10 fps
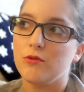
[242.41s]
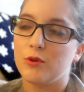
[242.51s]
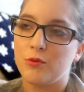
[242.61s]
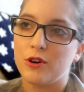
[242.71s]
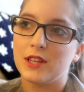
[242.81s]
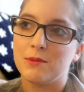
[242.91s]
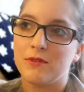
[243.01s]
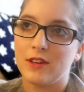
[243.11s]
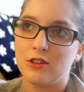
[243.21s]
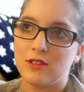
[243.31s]
reward them
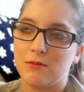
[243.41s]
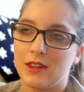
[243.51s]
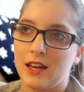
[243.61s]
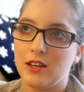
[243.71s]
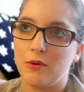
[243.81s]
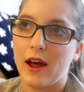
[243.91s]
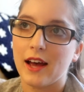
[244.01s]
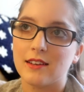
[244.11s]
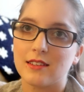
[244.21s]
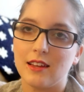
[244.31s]
if they do something that you
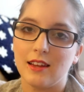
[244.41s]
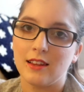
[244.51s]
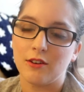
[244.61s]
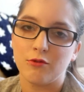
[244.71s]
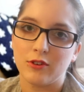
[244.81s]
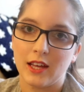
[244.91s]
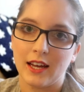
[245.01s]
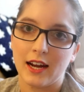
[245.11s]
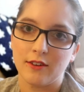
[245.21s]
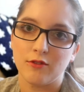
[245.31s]
ask, and therefore they
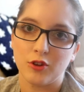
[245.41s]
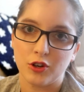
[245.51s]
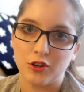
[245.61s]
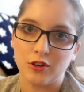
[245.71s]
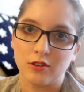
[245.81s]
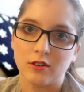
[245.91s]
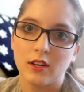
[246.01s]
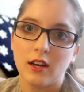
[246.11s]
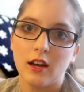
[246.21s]
kind of learn